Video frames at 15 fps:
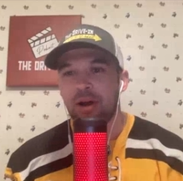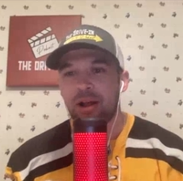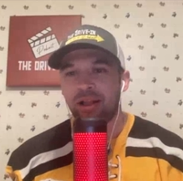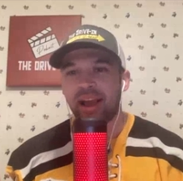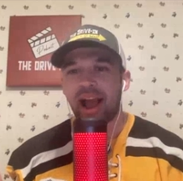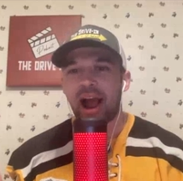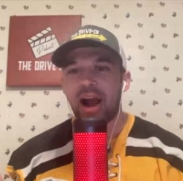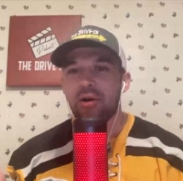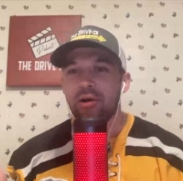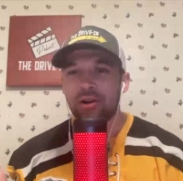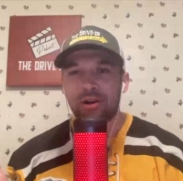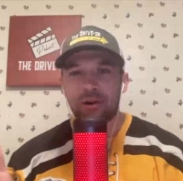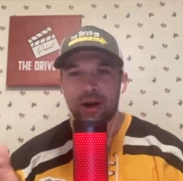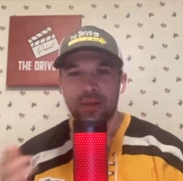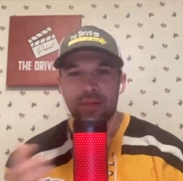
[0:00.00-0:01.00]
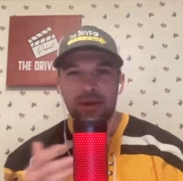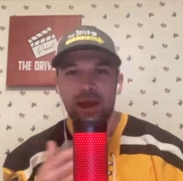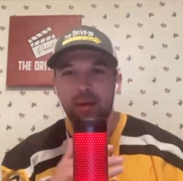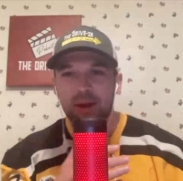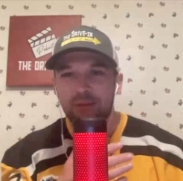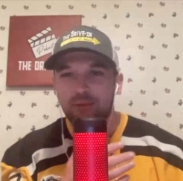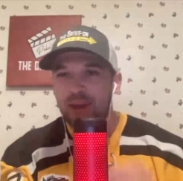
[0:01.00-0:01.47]
Like how are you going to be
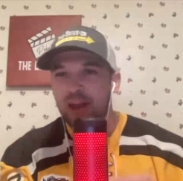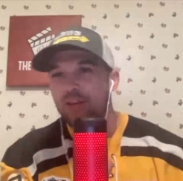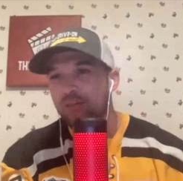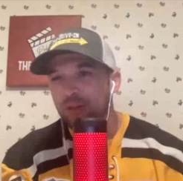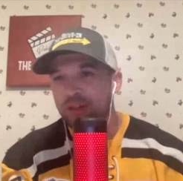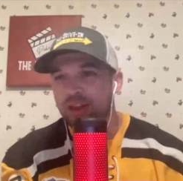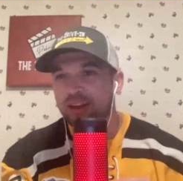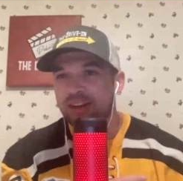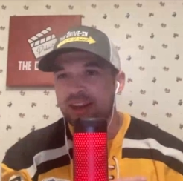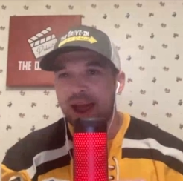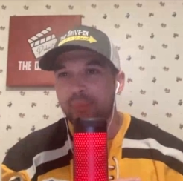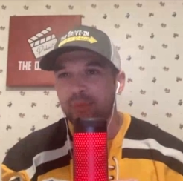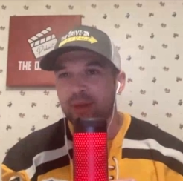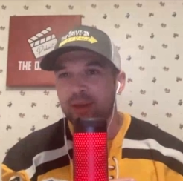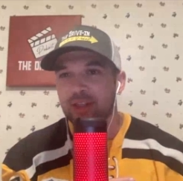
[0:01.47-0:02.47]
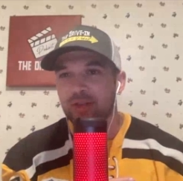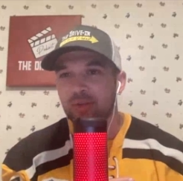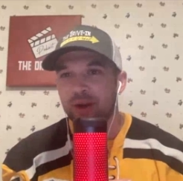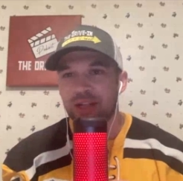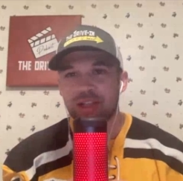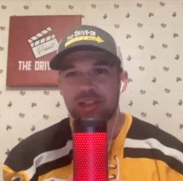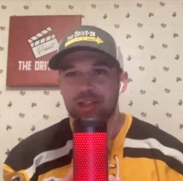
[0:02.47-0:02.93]
able to faithfully adapt this
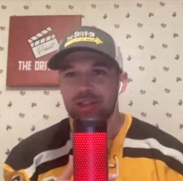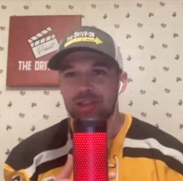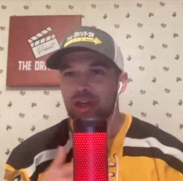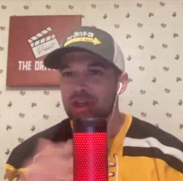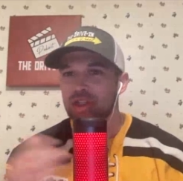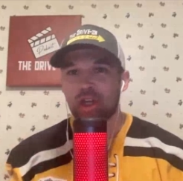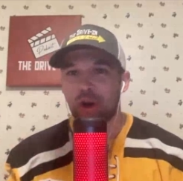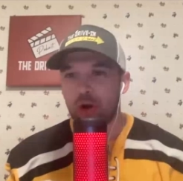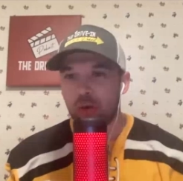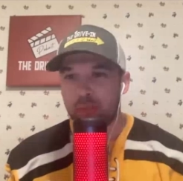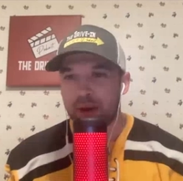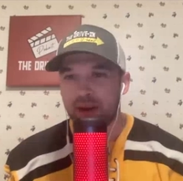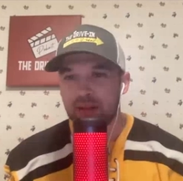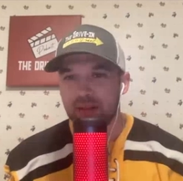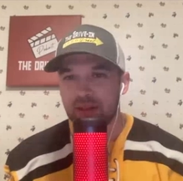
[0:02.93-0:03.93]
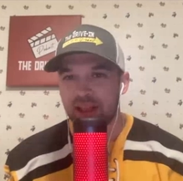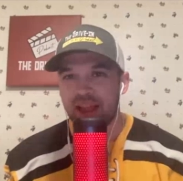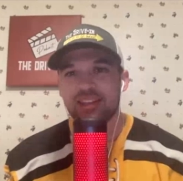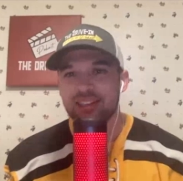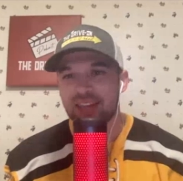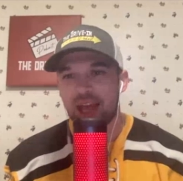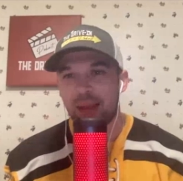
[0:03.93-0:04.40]
when it's such an open
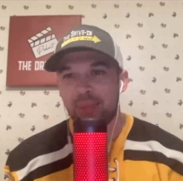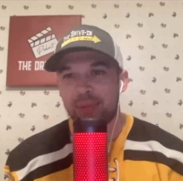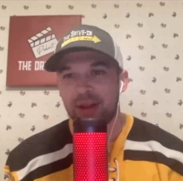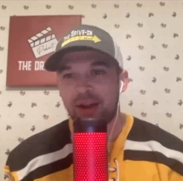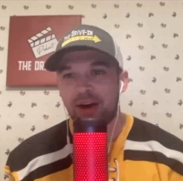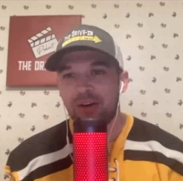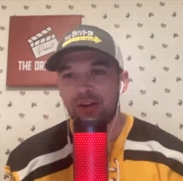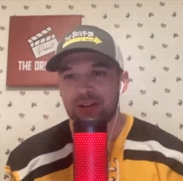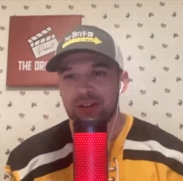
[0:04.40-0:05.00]
landscape, you know?